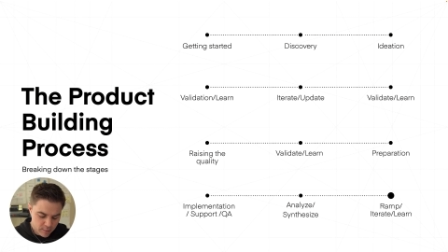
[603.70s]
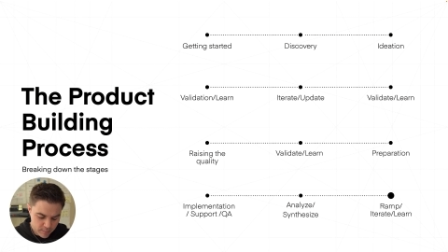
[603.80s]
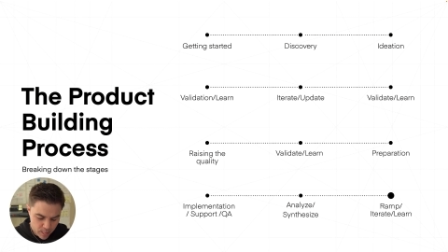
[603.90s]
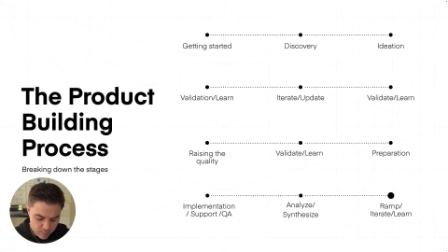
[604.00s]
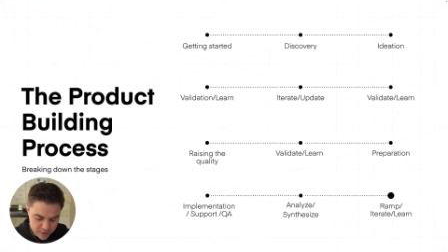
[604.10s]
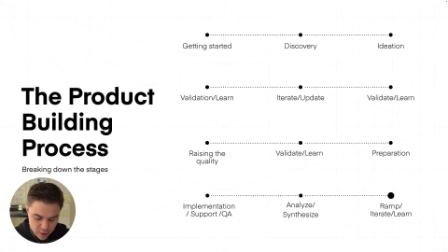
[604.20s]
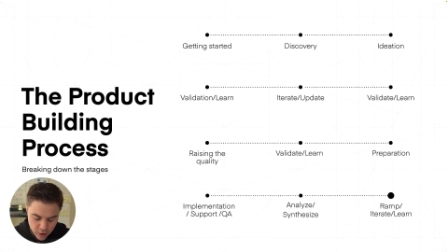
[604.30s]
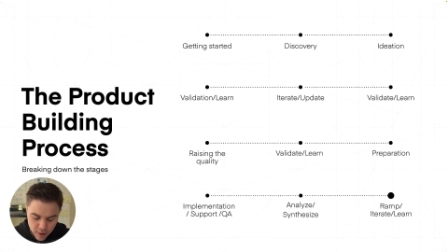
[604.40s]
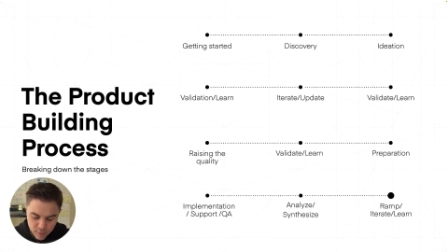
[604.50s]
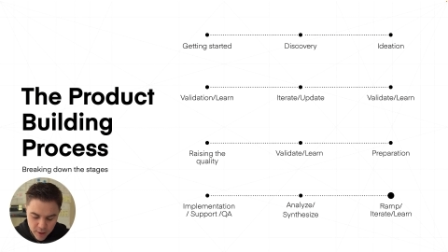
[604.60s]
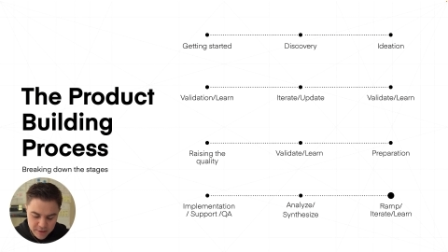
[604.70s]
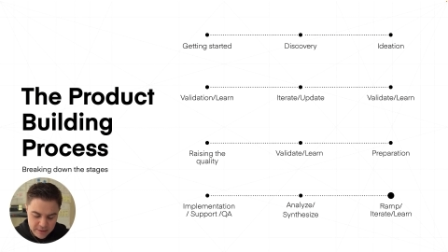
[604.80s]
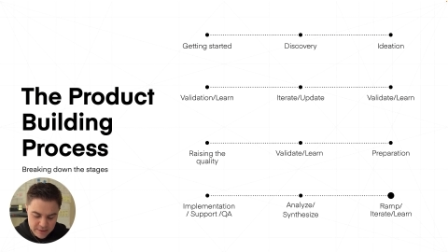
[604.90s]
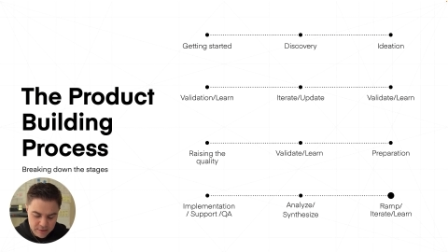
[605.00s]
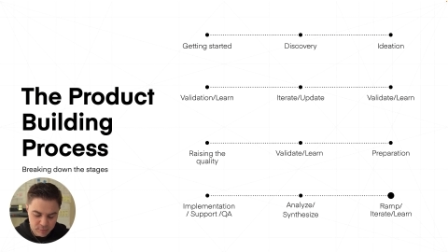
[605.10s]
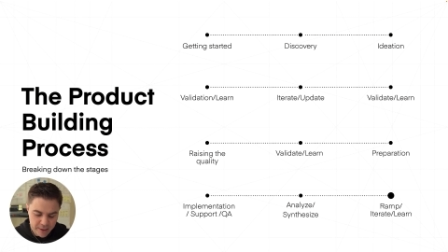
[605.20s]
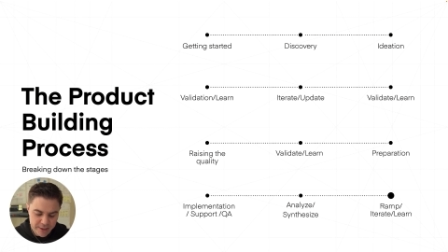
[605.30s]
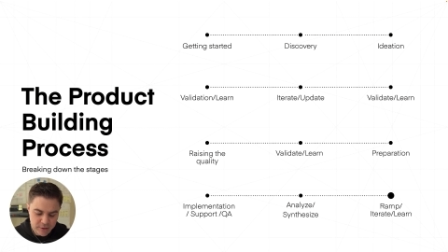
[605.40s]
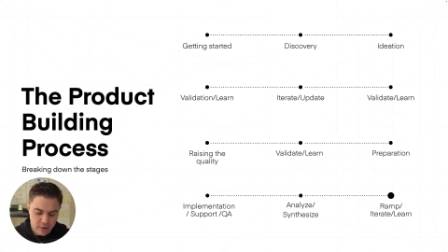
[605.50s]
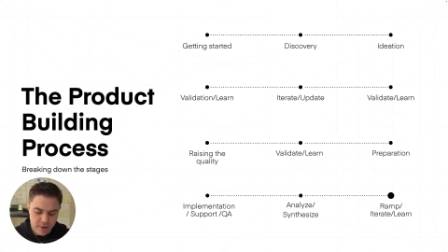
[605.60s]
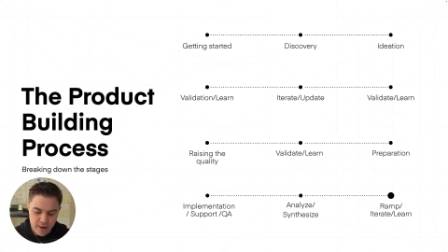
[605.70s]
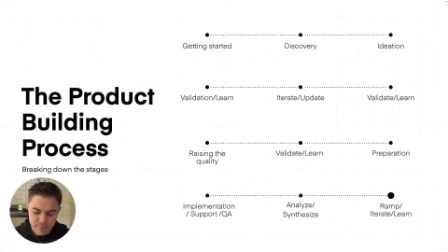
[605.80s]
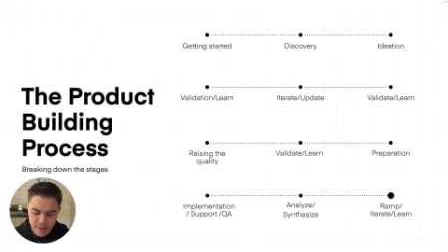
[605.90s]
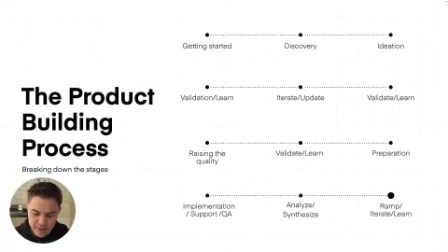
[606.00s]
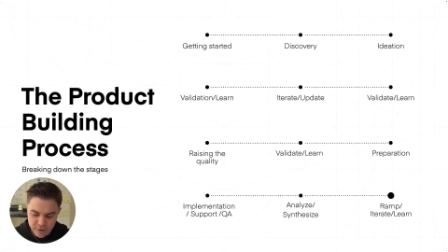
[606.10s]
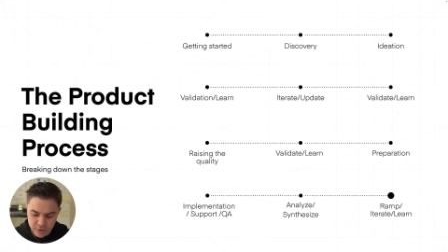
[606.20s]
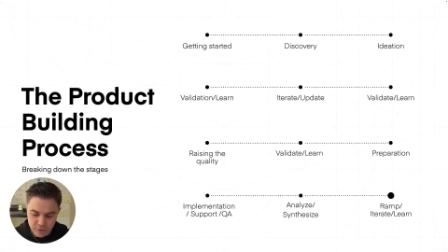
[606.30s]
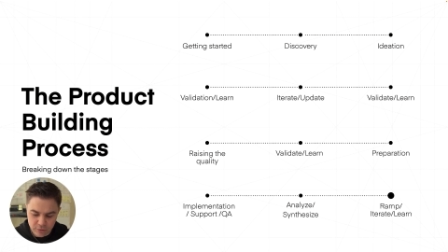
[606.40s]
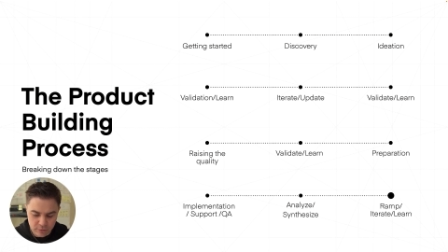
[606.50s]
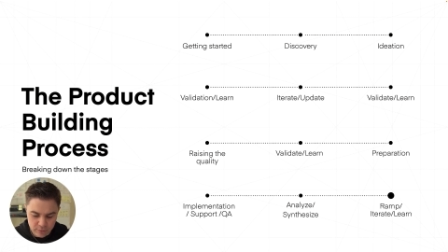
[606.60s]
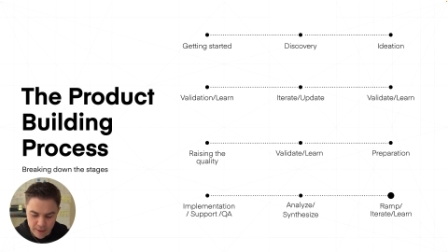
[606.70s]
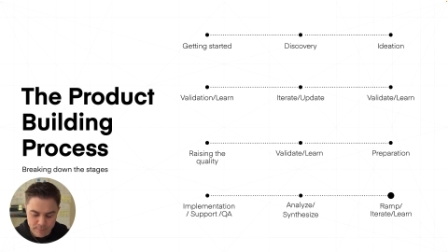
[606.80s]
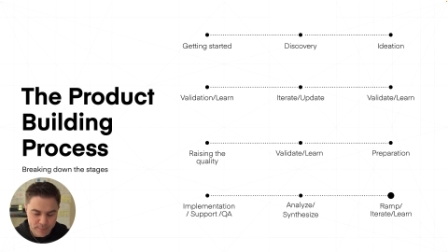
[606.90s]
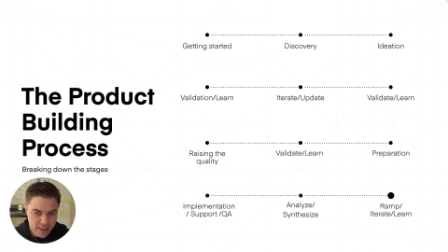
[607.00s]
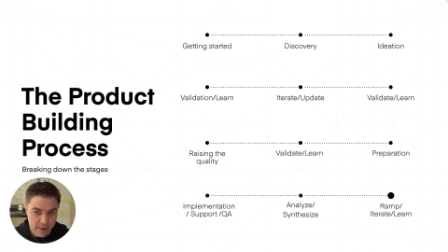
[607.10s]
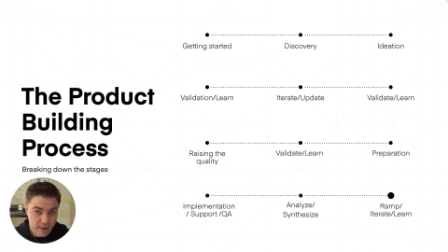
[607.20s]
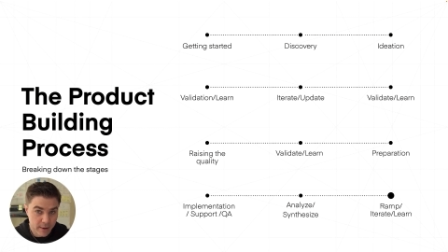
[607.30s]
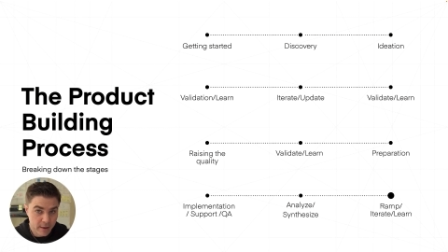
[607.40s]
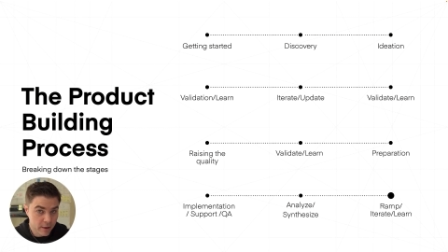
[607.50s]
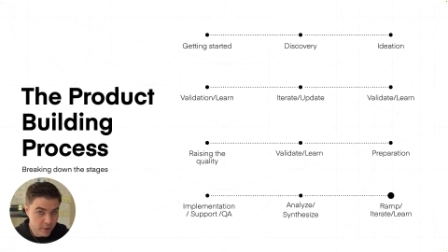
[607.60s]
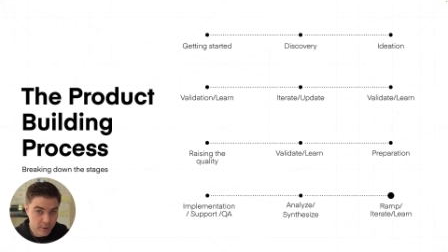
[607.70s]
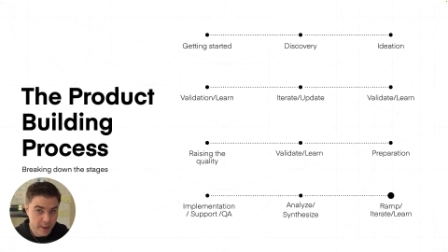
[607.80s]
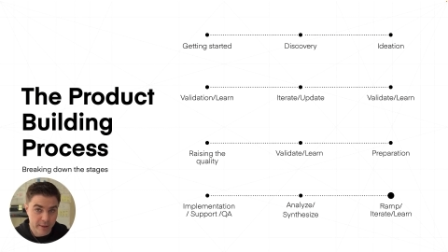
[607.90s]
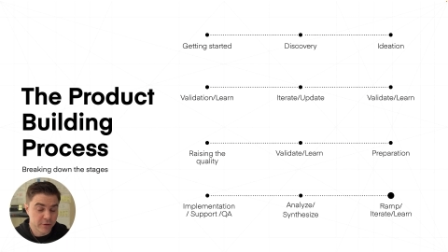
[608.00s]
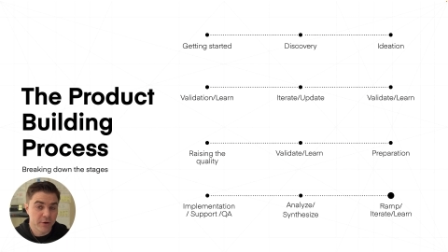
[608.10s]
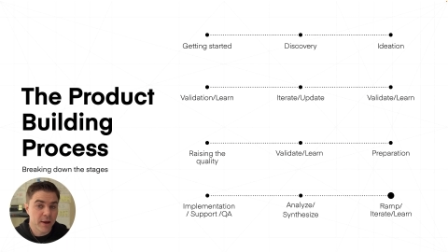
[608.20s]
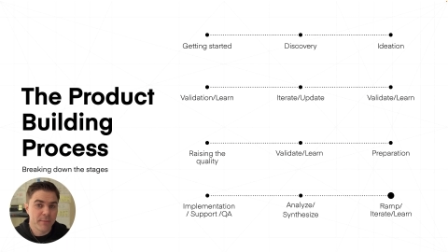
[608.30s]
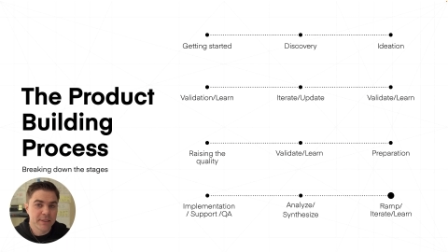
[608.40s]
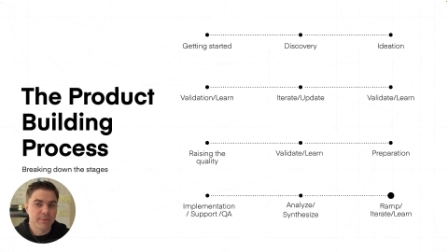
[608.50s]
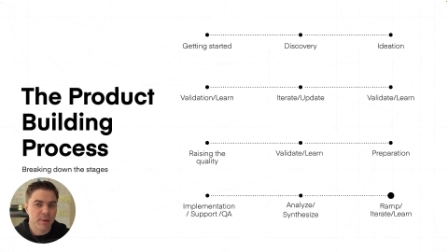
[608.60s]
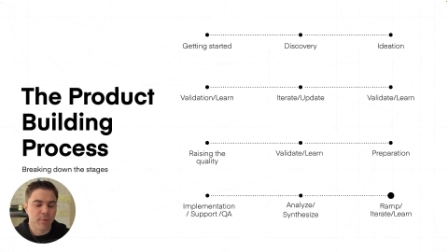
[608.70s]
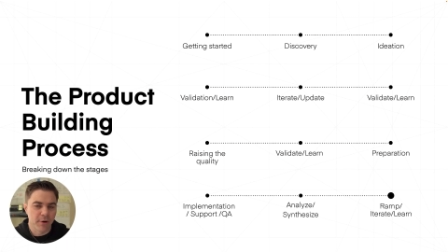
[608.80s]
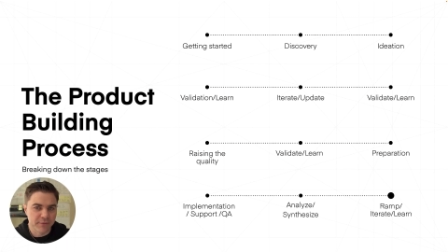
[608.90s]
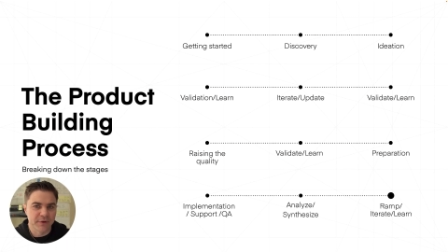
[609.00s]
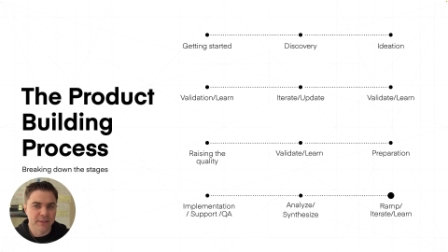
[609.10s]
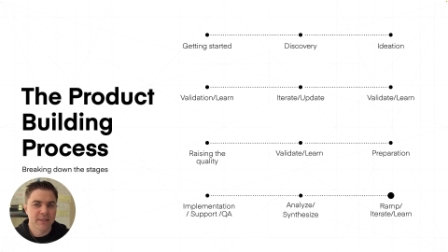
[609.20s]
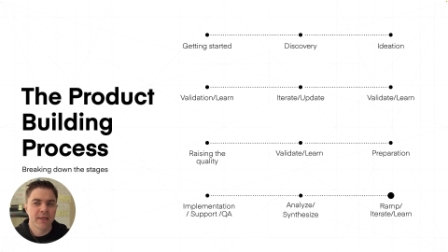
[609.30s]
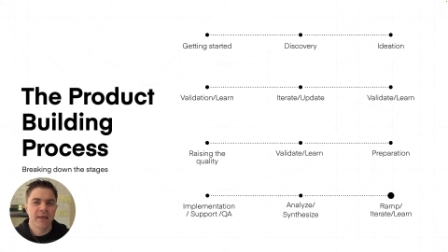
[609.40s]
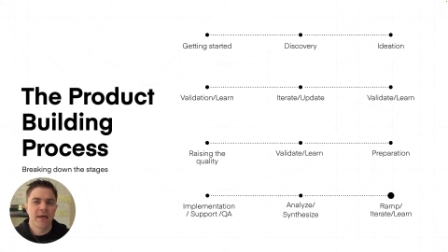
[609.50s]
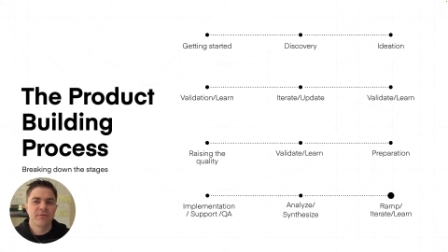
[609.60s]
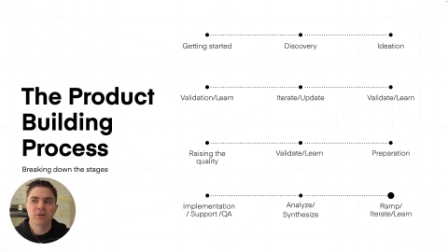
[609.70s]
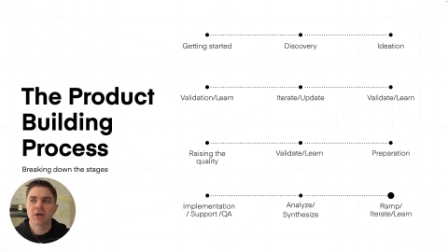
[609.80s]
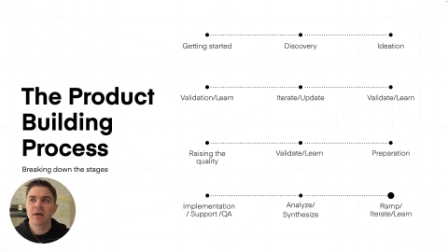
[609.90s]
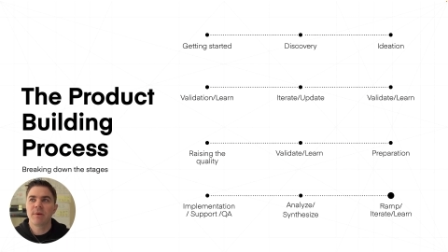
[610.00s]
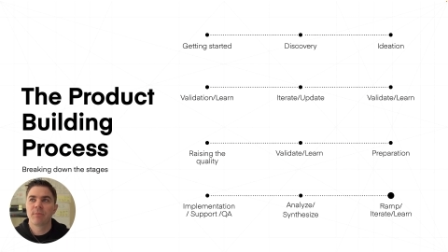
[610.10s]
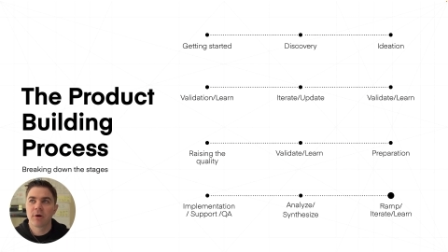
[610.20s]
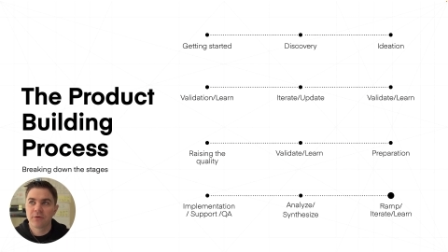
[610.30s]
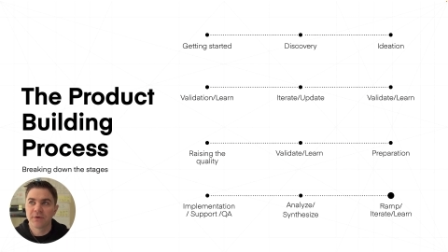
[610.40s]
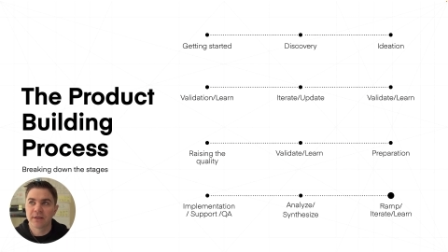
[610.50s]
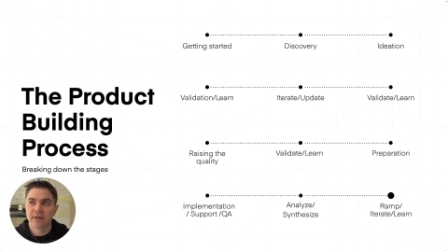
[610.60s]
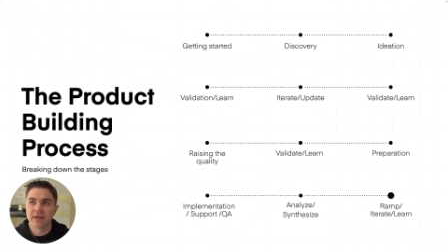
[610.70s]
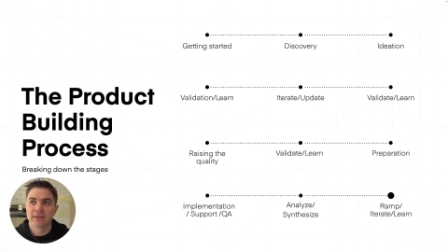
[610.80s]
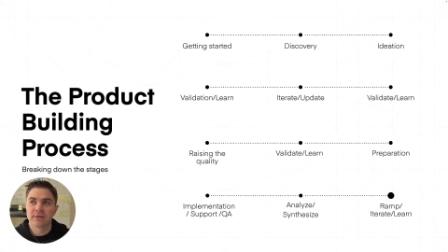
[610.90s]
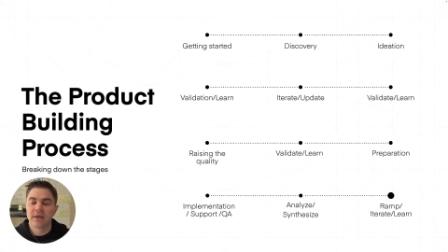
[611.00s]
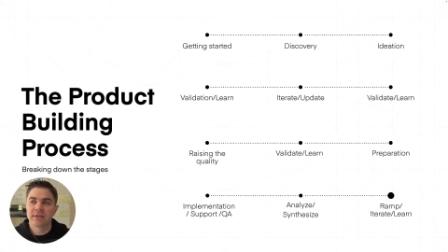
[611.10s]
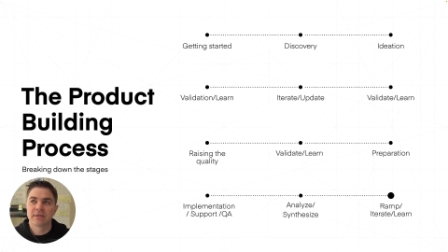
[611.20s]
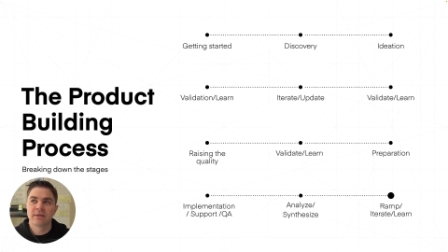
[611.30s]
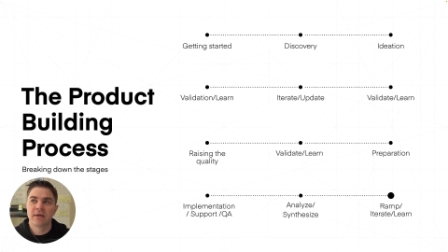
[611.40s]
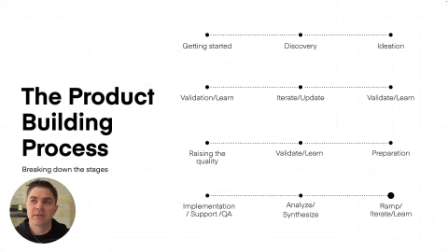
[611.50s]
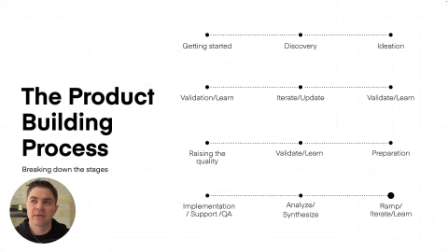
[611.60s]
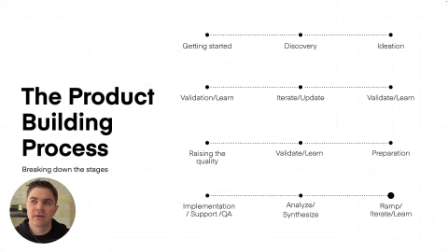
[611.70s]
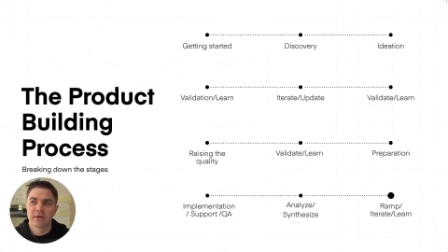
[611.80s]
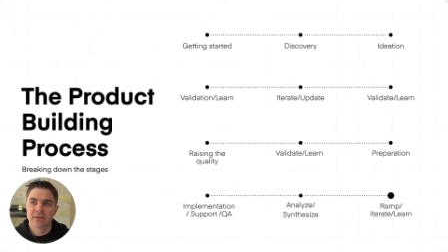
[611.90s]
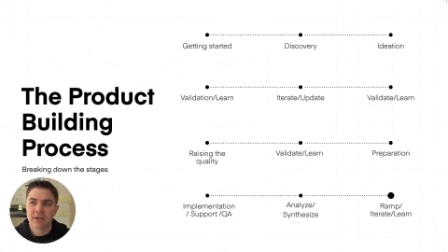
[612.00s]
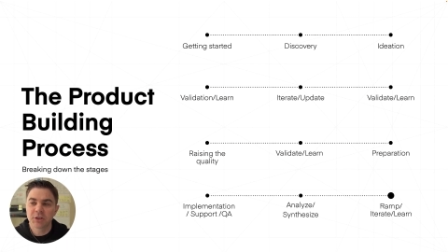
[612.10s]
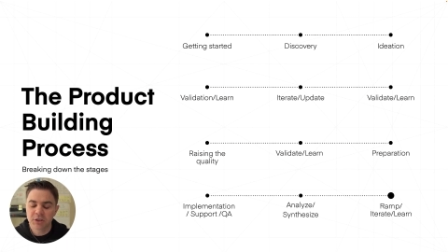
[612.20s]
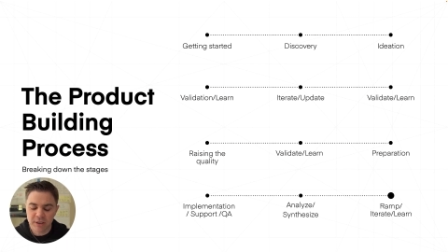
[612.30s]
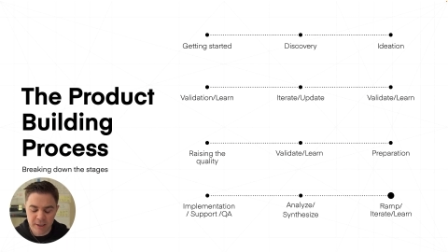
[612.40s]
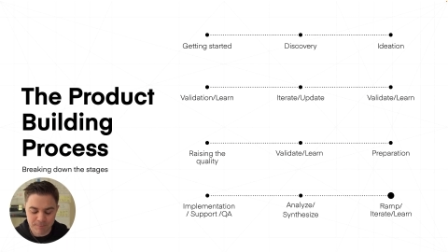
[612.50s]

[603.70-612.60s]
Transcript: but the current processes in place are not meant to like be like they're not meant to be perfect. If they're trying to be perfect, then it's it's it's essentially